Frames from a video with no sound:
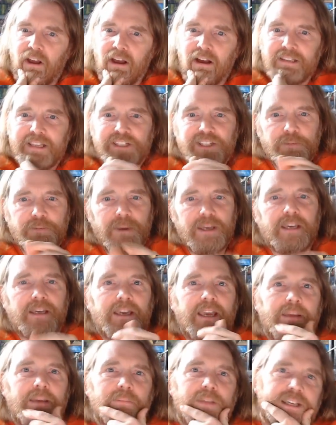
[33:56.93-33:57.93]
Let's make a
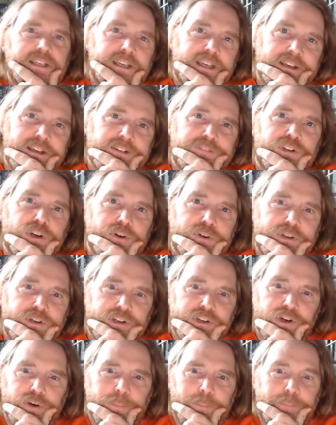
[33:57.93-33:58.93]
game like King of
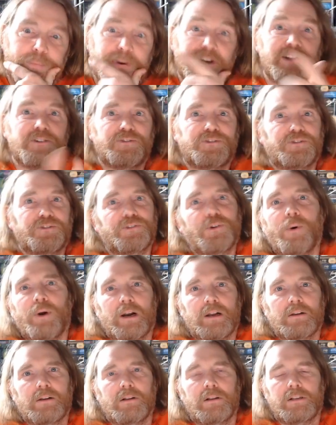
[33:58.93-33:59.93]
Tokyo, but
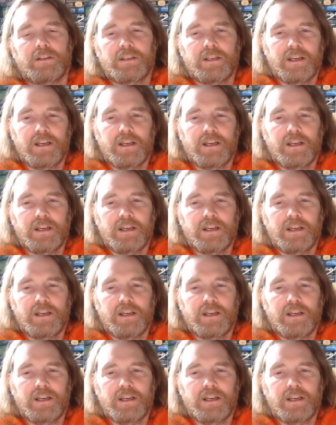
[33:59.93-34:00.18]
historical.